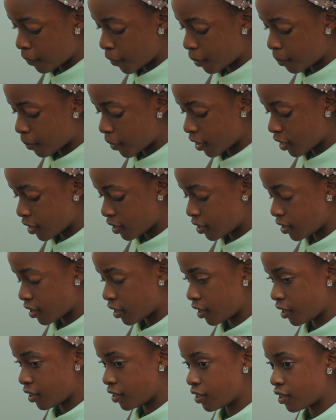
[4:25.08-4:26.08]
Yeah, it's stuck.
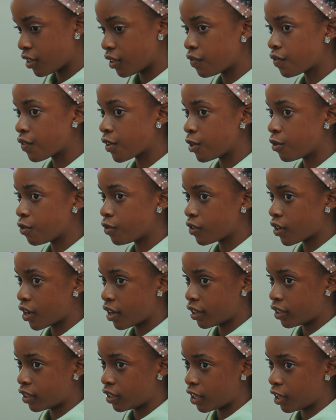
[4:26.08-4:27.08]
Like no one
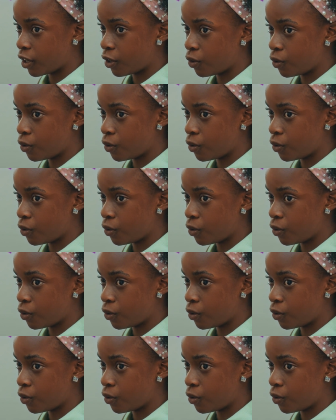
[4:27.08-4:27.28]
even knows that I'm